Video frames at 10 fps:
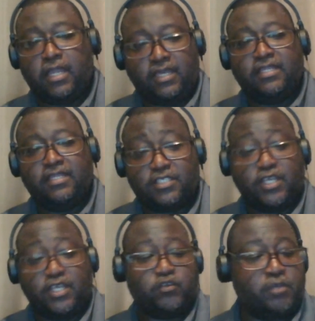and this is
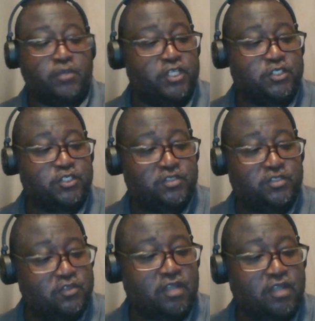interesting because
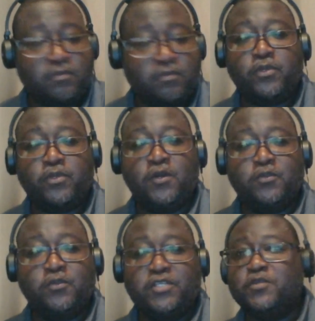you talked about,
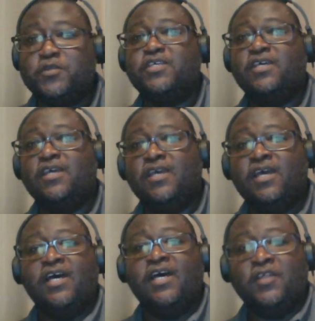teachers,
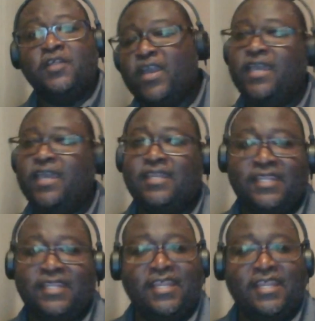at the
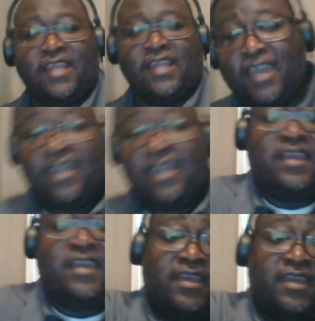end of the day, like,
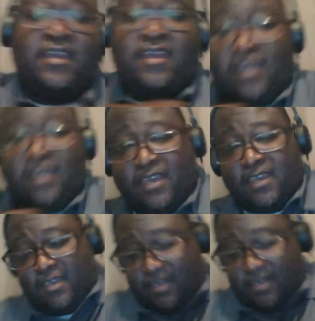
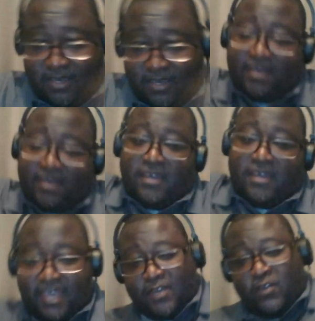hey, I
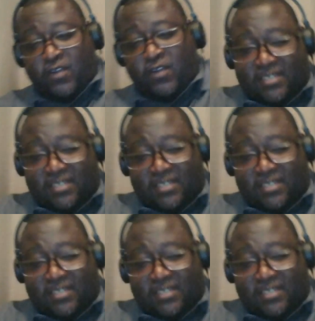had a great